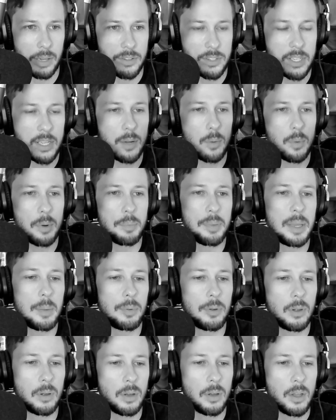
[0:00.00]
See what
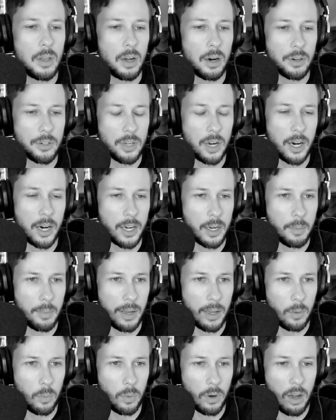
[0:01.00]
people are talking
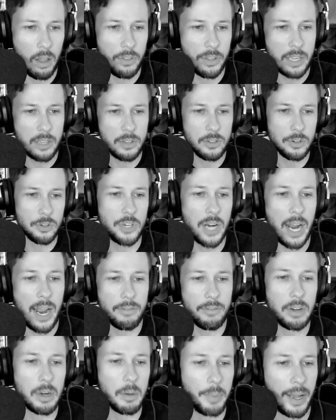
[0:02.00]
about, what all the kids are jiving